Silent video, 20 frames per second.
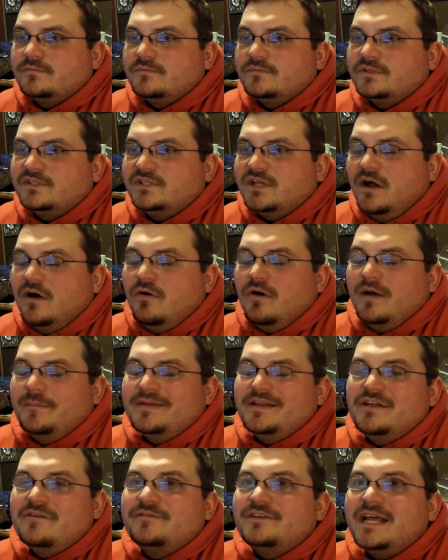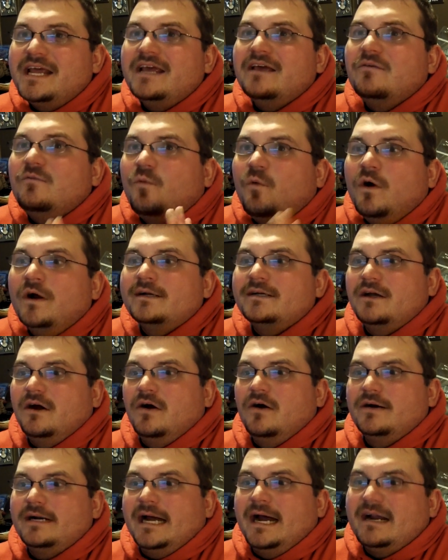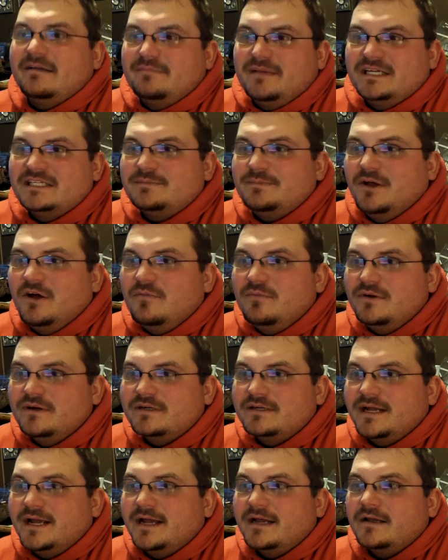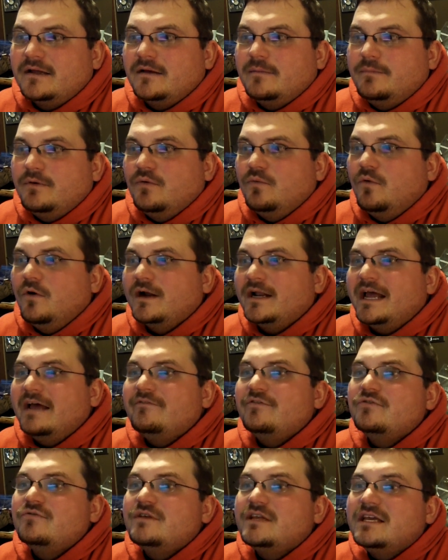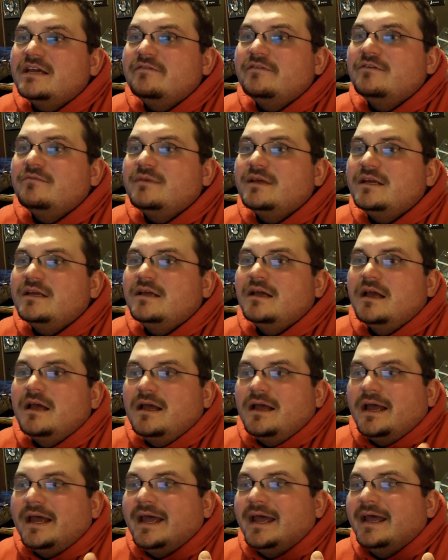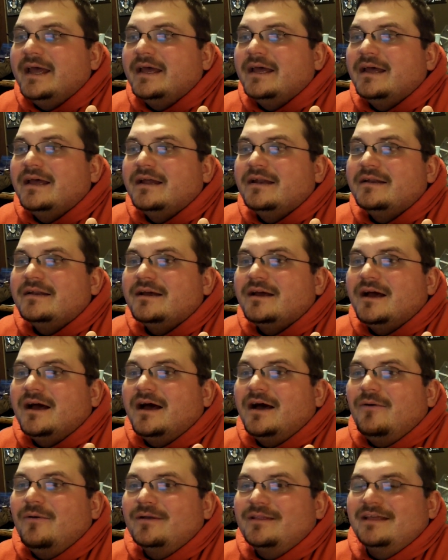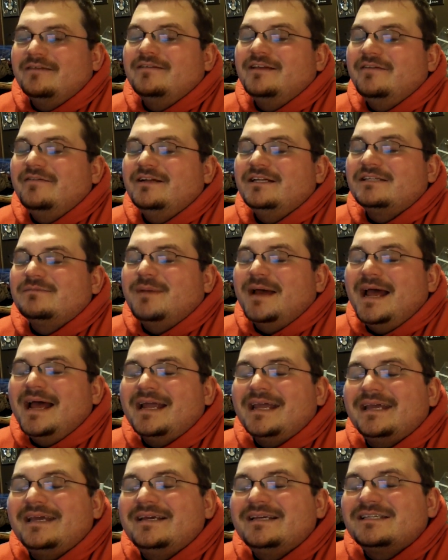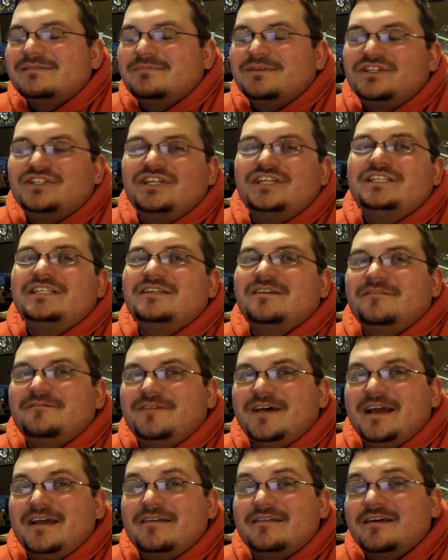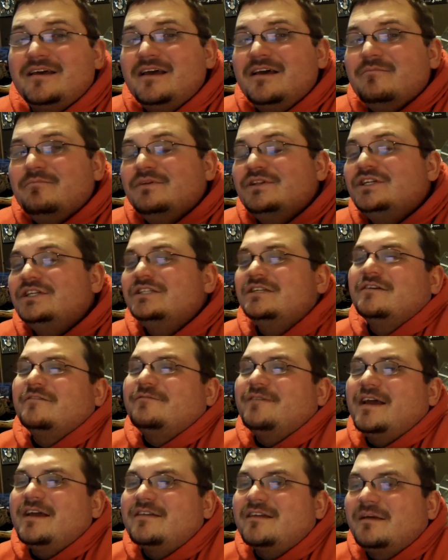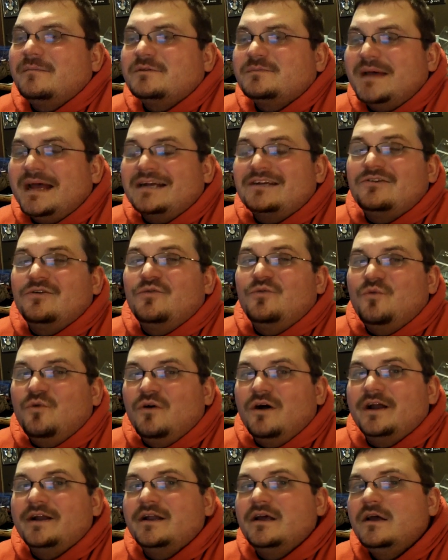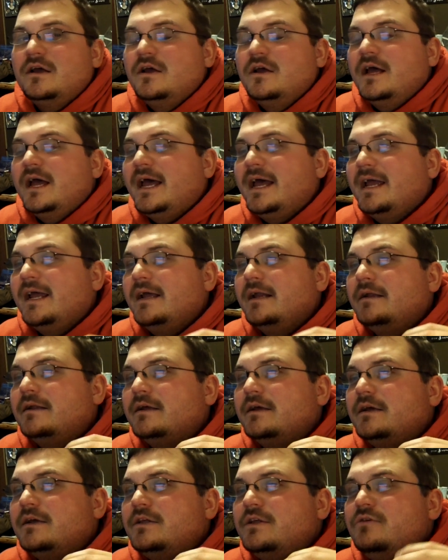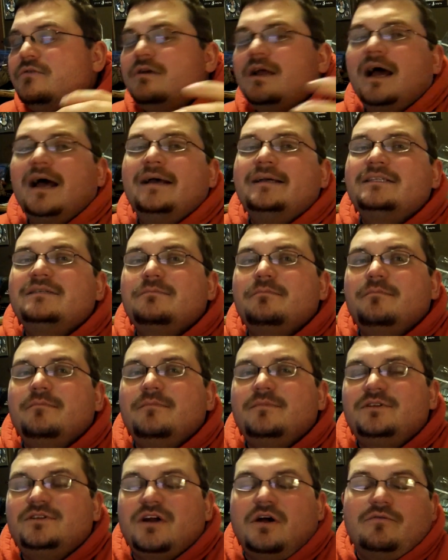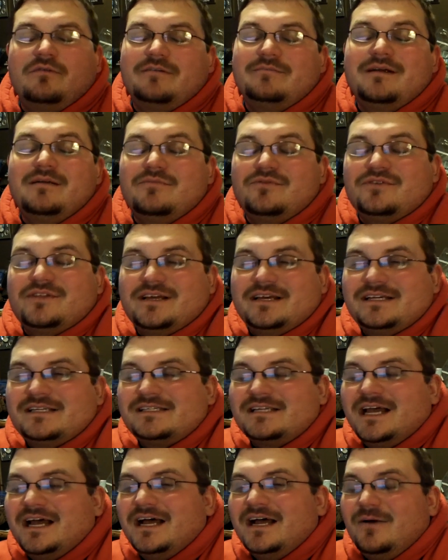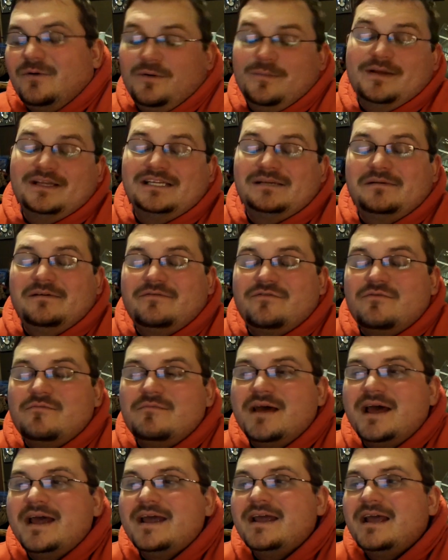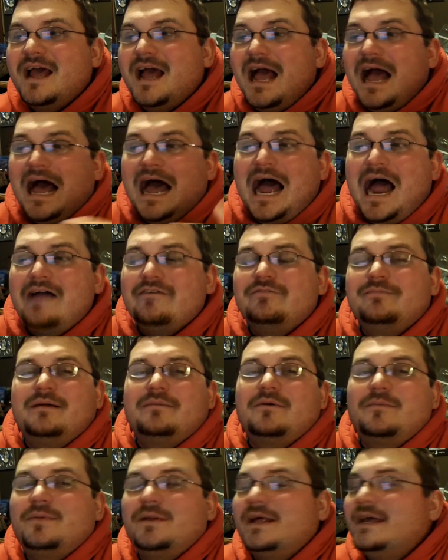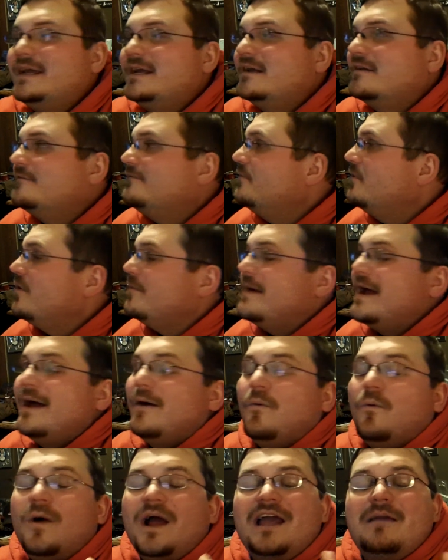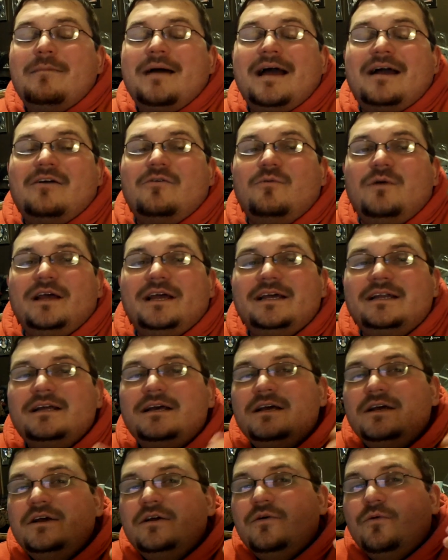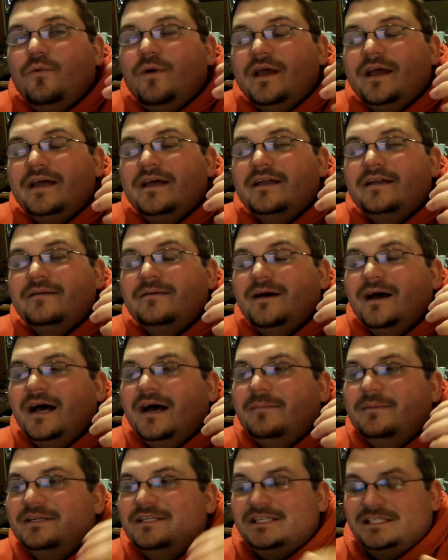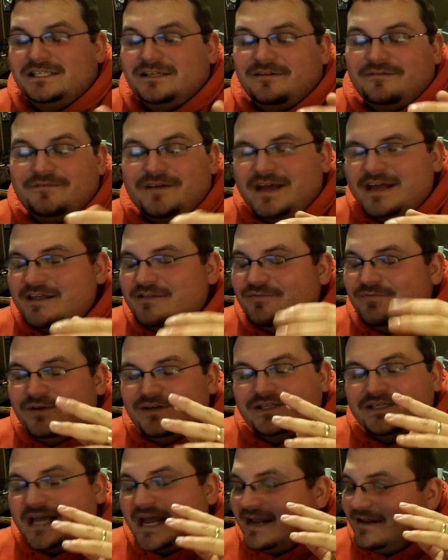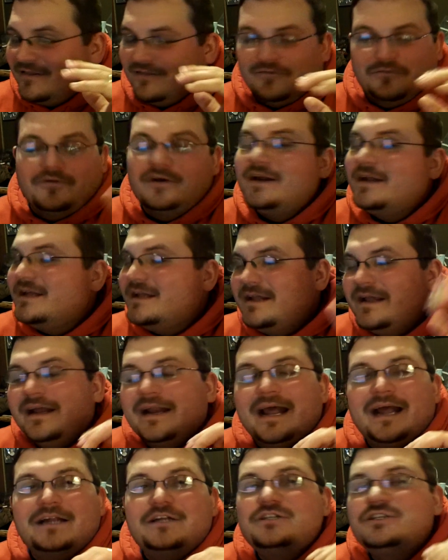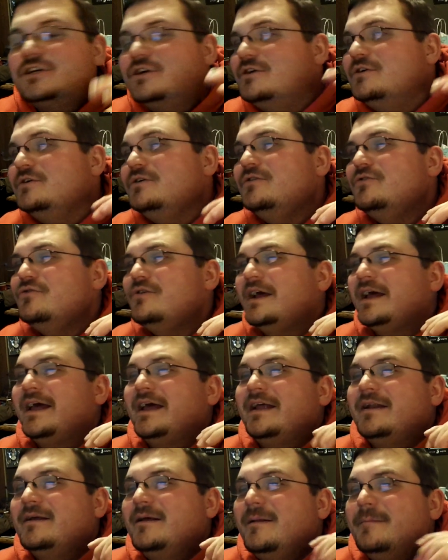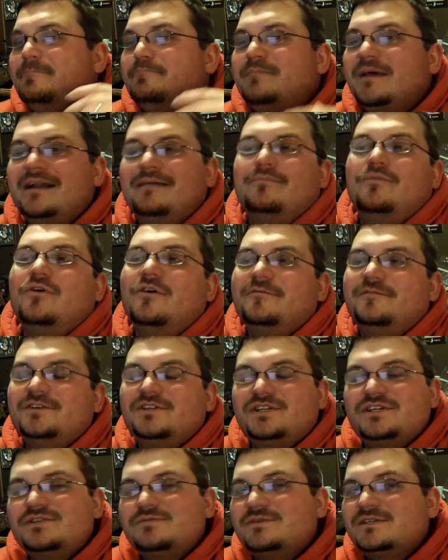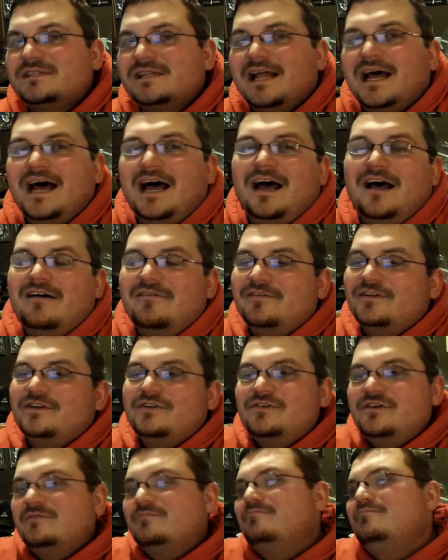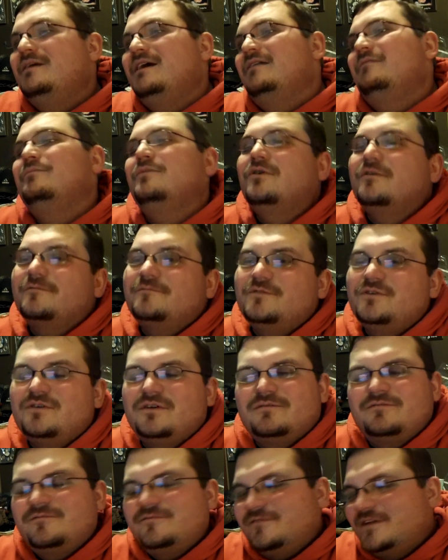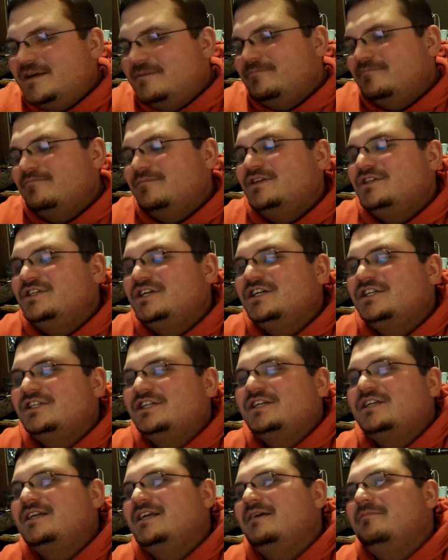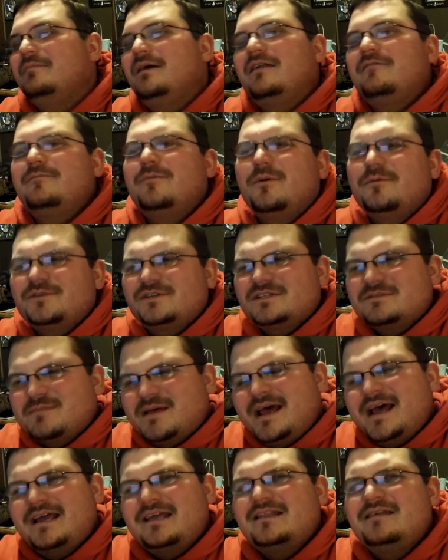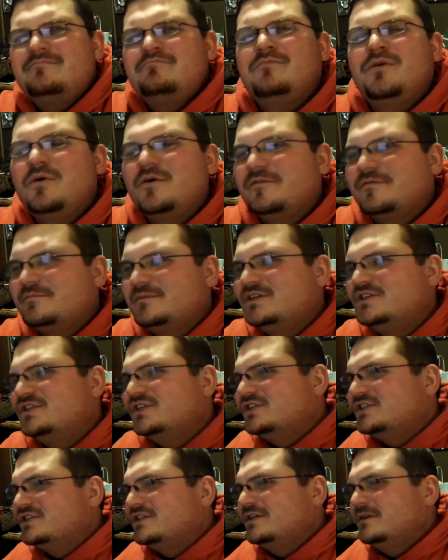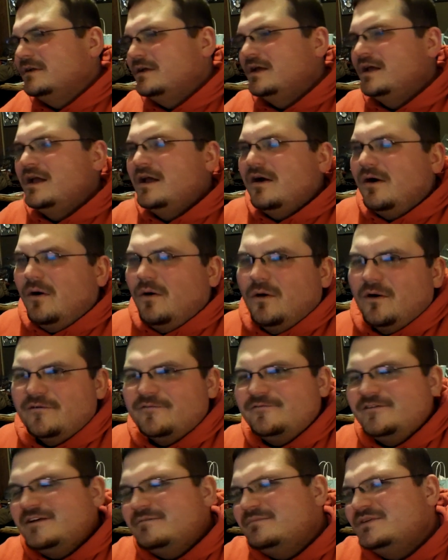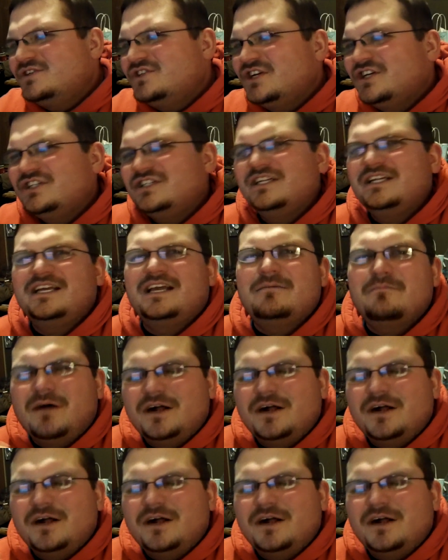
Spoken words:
So, I mean, you've taken 1 card out of my Spellbook deck, but what have you given me? And what they've given us back is Magician of Faith. Magician of Faith comes back to 1. And you guys don't remember this. Well, some of you may. I remember playing in a format way back when Magician of Faith was at 3 and at 2, and Metamorphosis was live, and you could flip Magician, get Metamorphosis back, and then morph Magician, or flip Magician and get